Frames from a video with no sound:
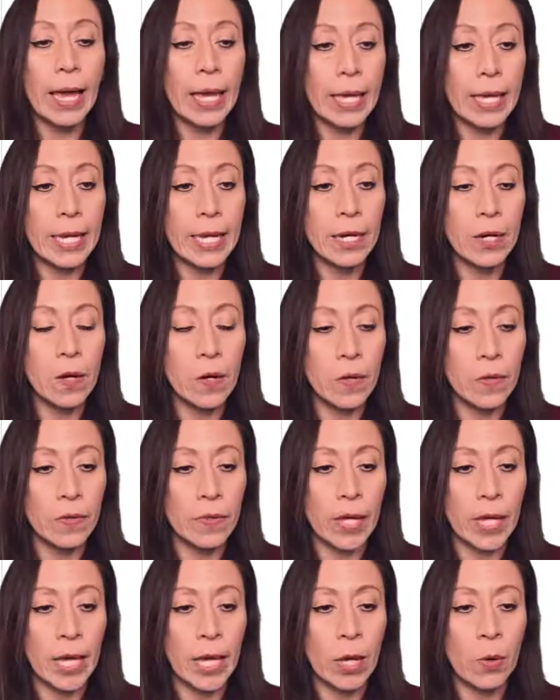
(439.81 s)
Here
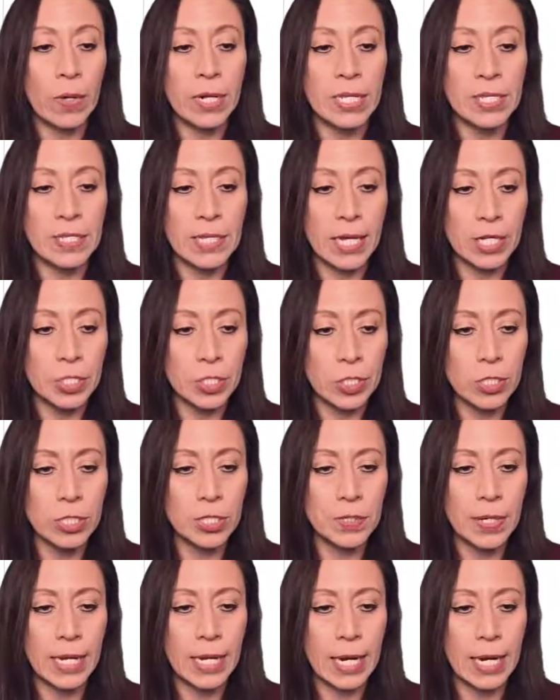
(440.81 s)
on the query
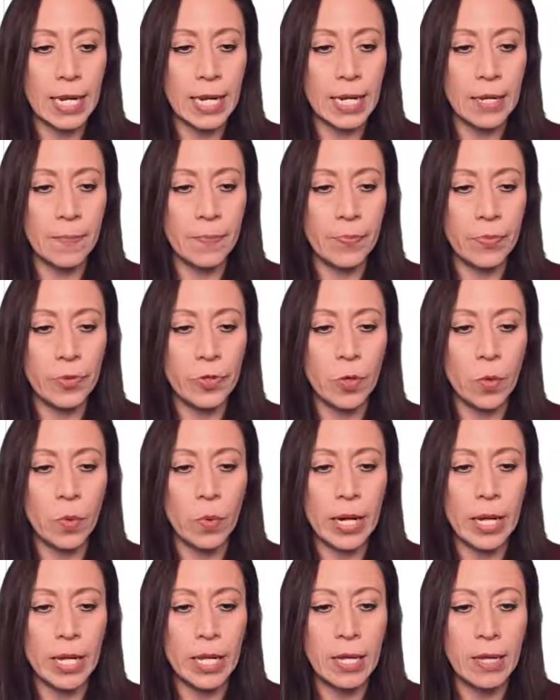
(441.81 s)
section, right click, new
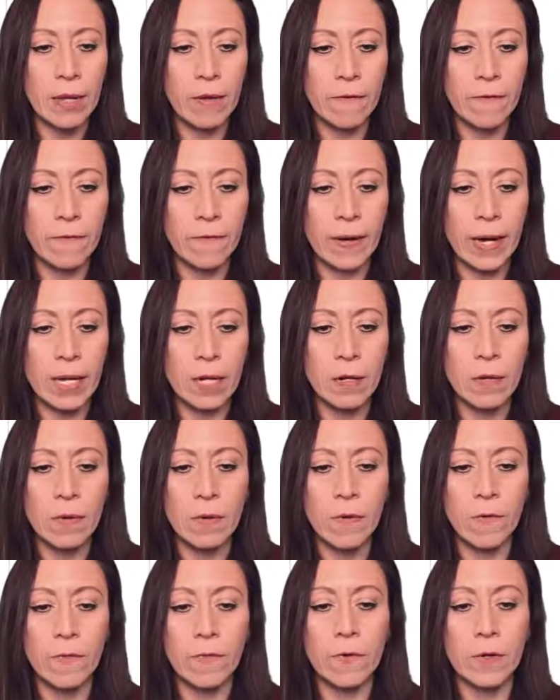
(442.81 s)
query, file,
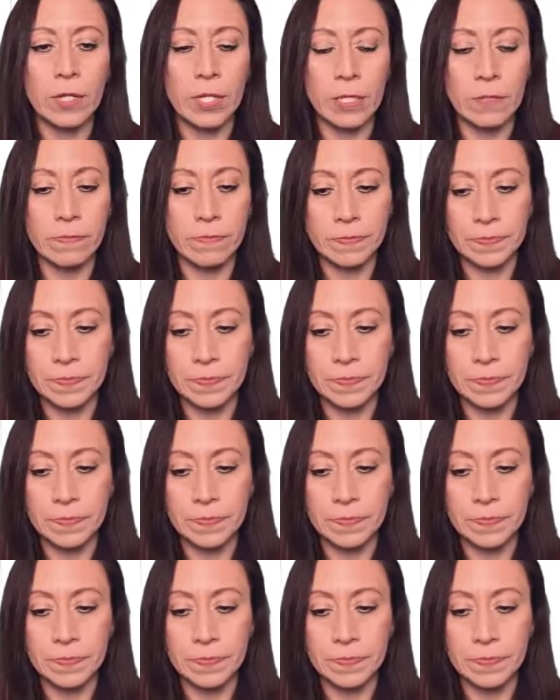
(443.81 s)
folder.